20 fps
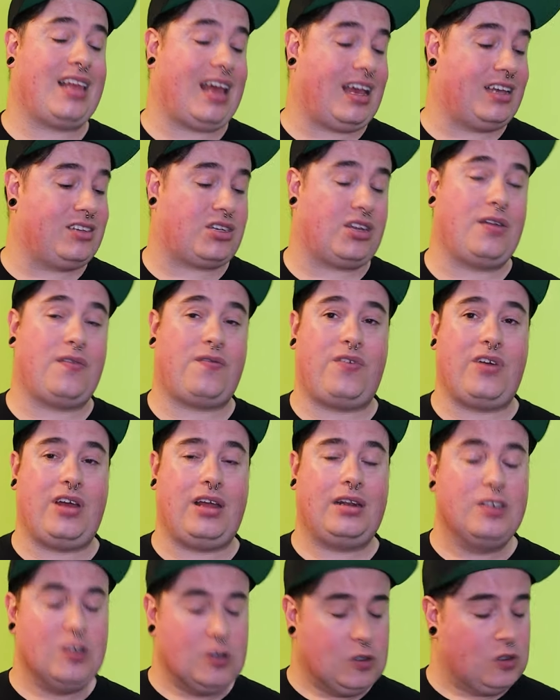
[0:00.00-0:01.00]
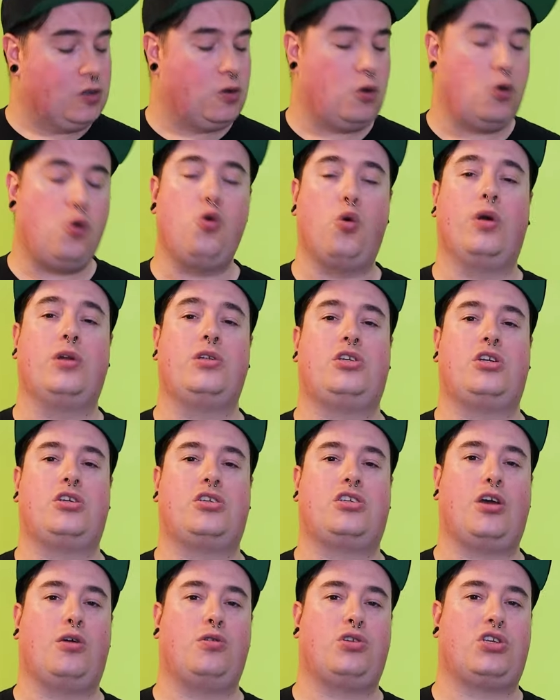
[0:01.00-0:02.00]
that is gonna fit, ooh,
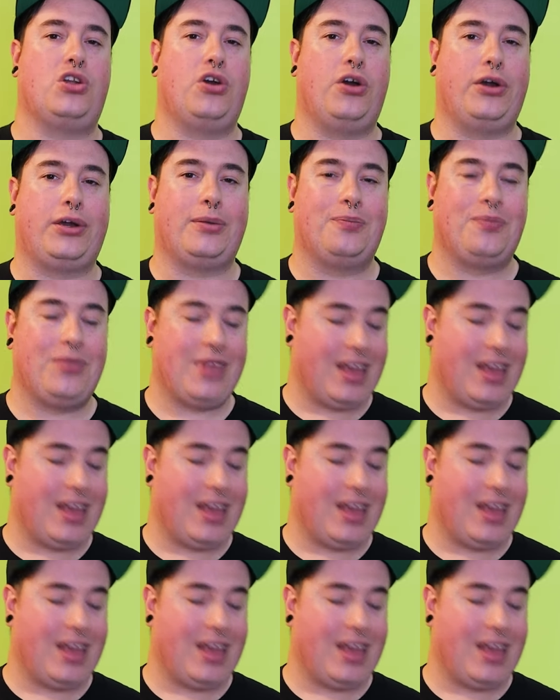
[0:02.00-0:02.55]
just so snug.